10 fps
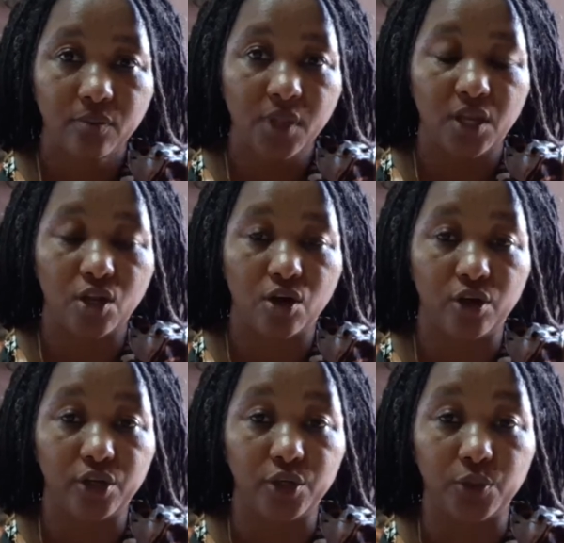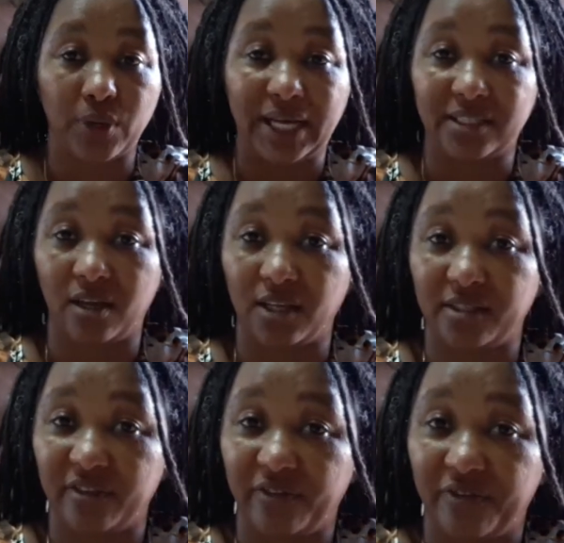the honeydew has lots
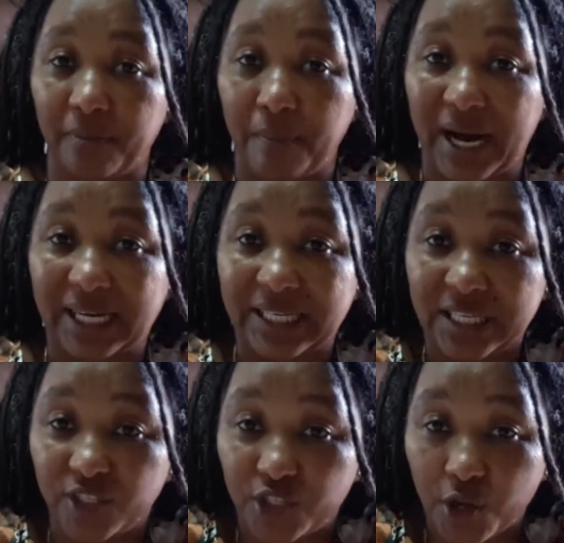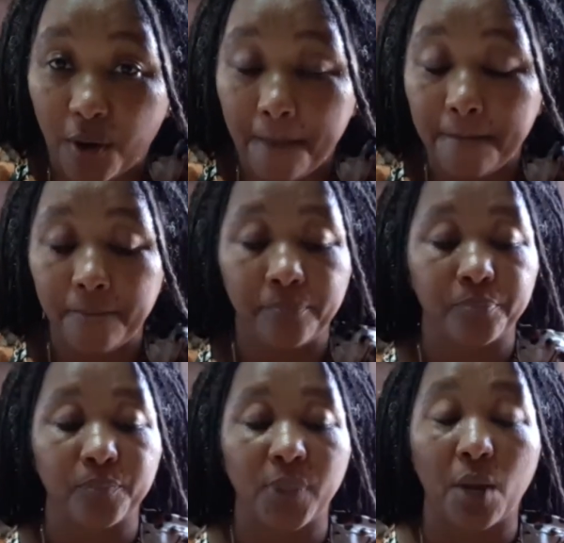of magnesium,
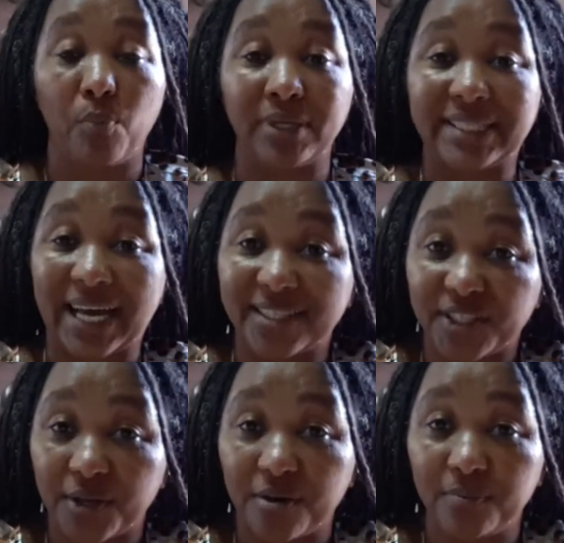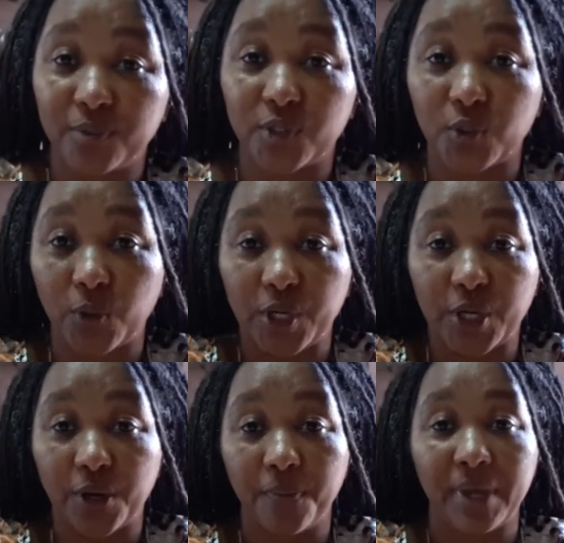potassium,
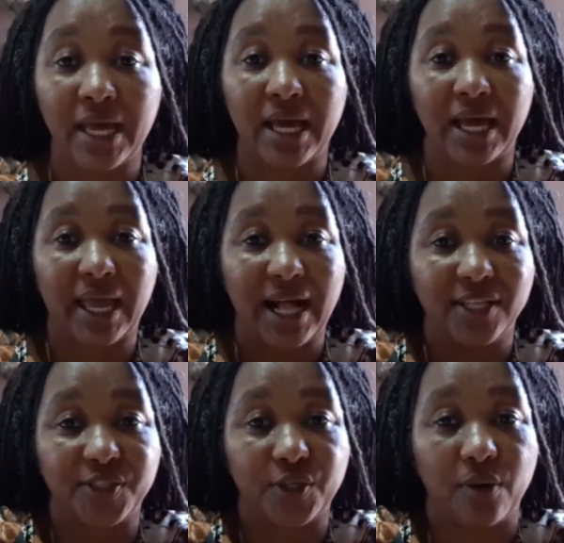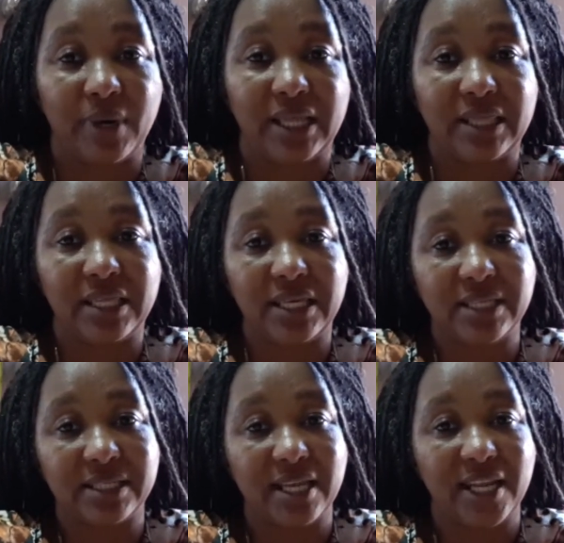sodium, calcium, and
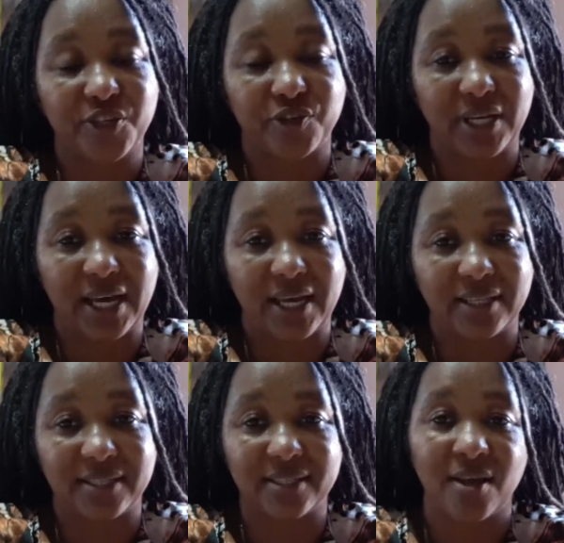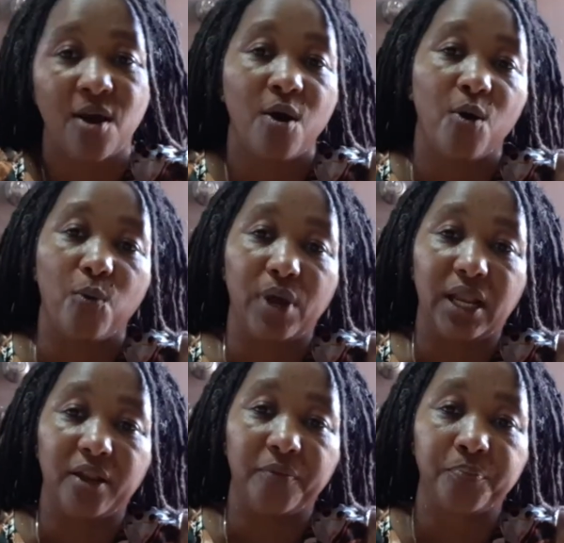these electrolytes
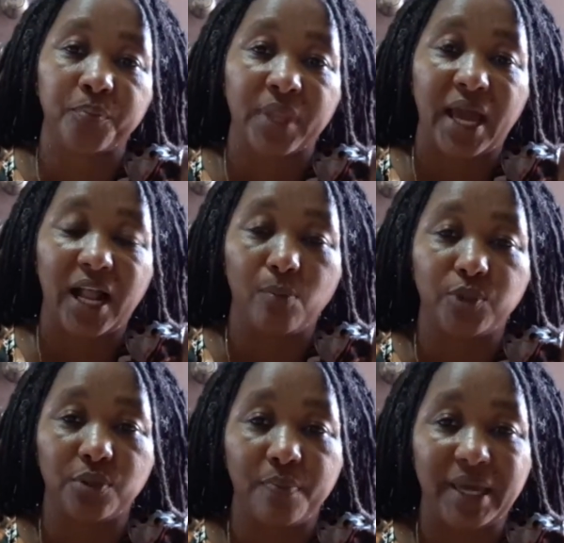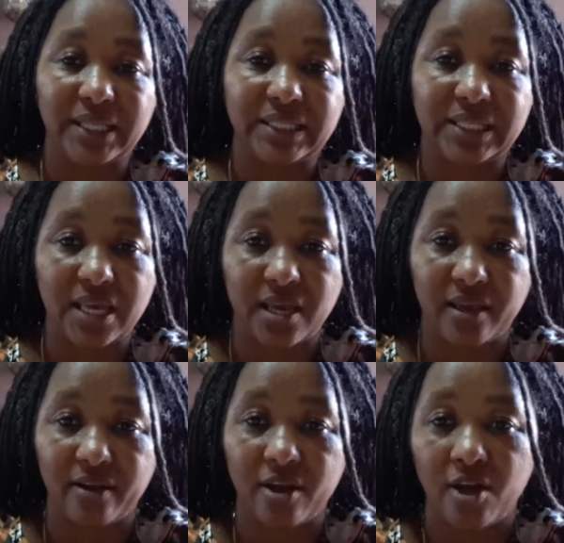will help to
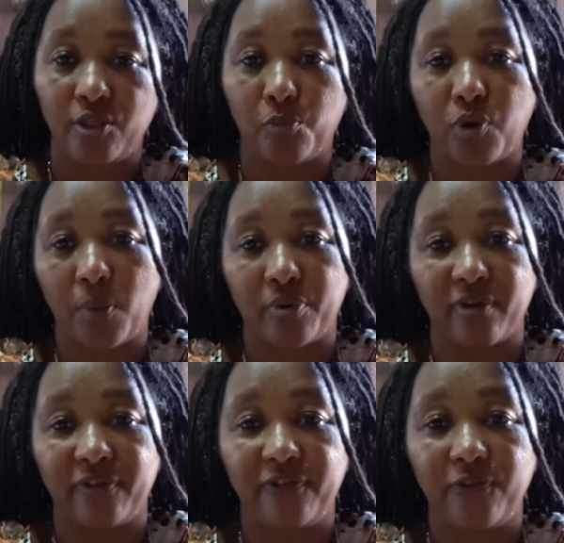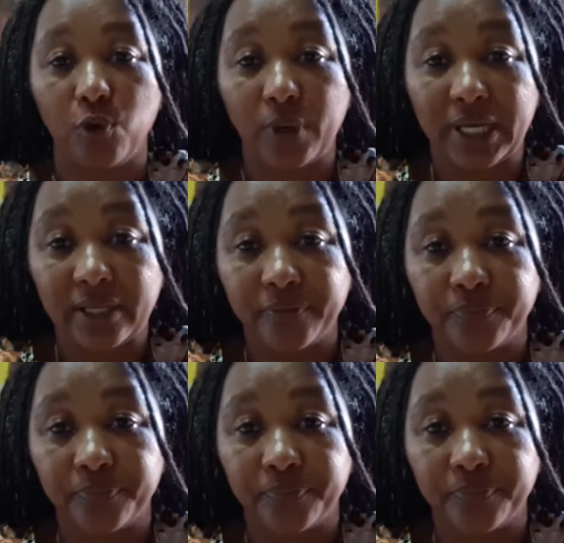maintain the proper fluid